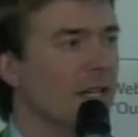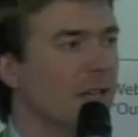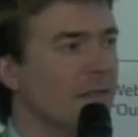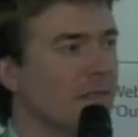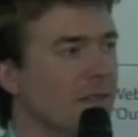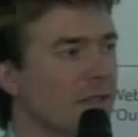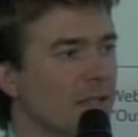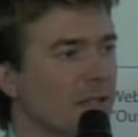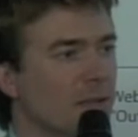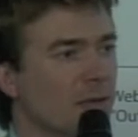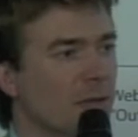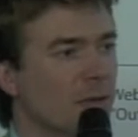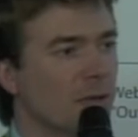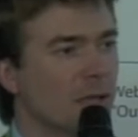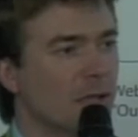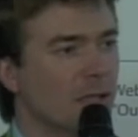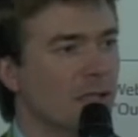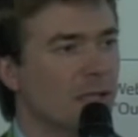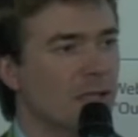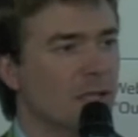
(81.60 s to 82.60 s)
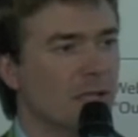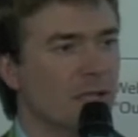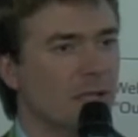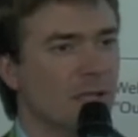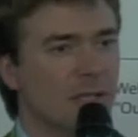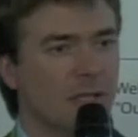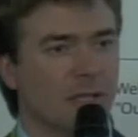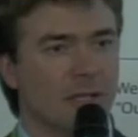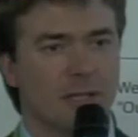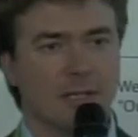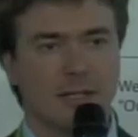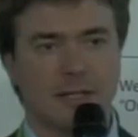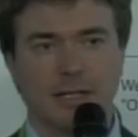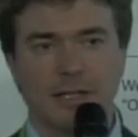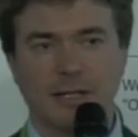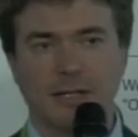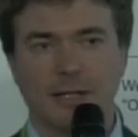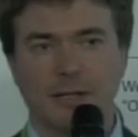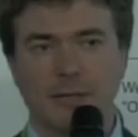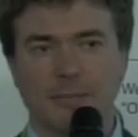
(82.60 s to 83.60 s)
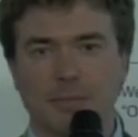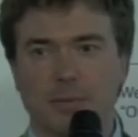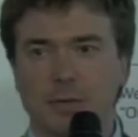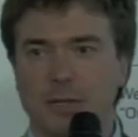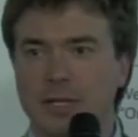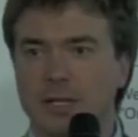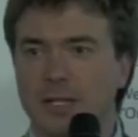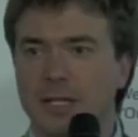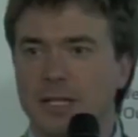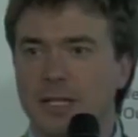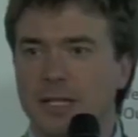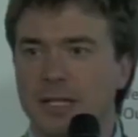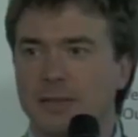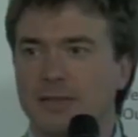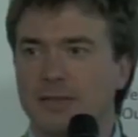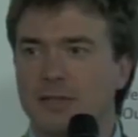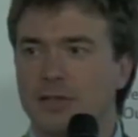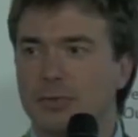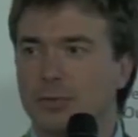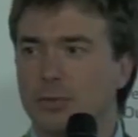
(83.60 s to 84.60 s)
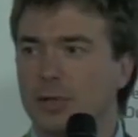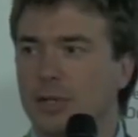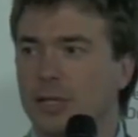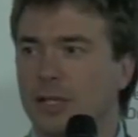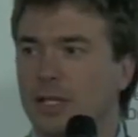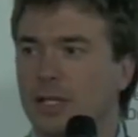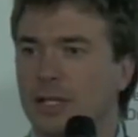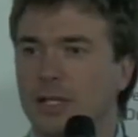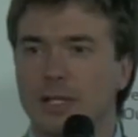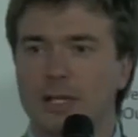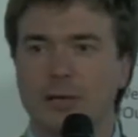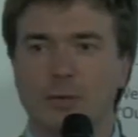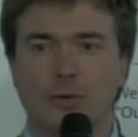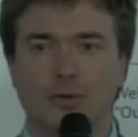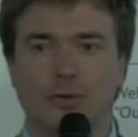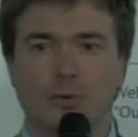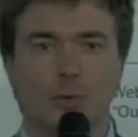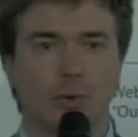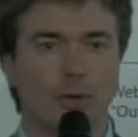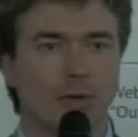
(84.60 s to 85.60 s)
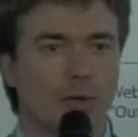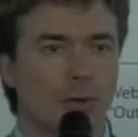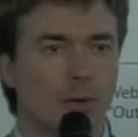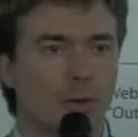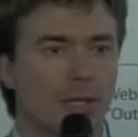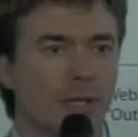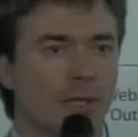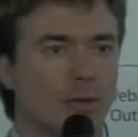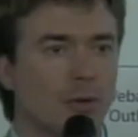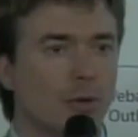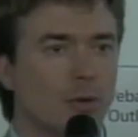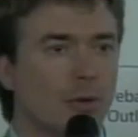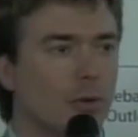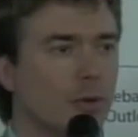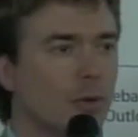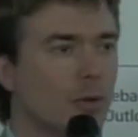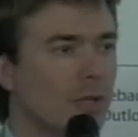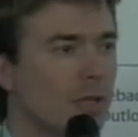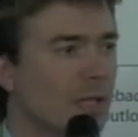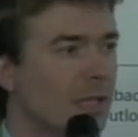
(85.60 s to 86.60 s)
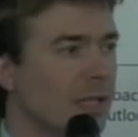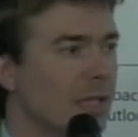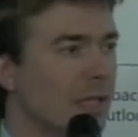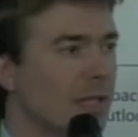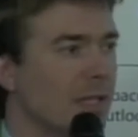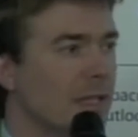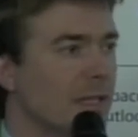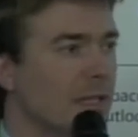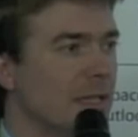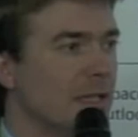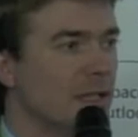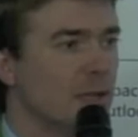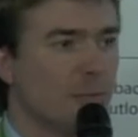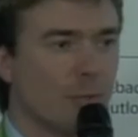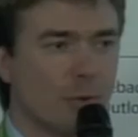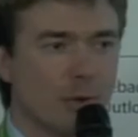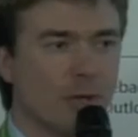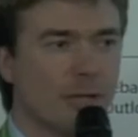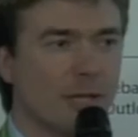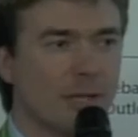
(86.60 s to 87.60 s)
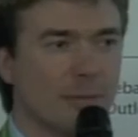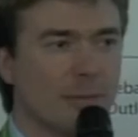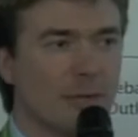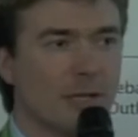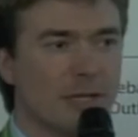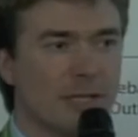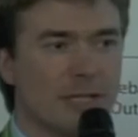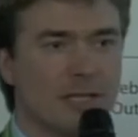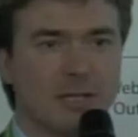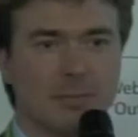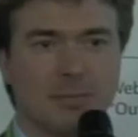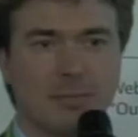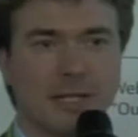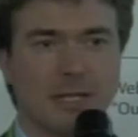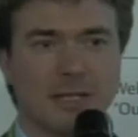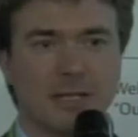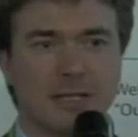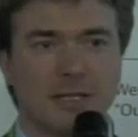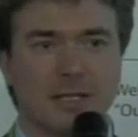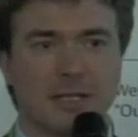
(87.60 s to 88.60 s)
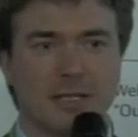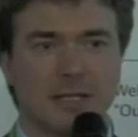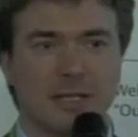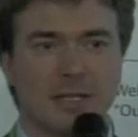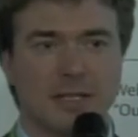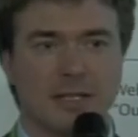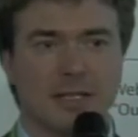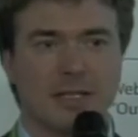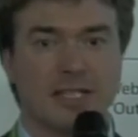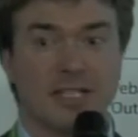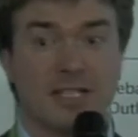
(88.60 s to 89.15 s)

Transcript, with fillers: have an introduction that I partly gave this morning, I was wondering who this morning participated in this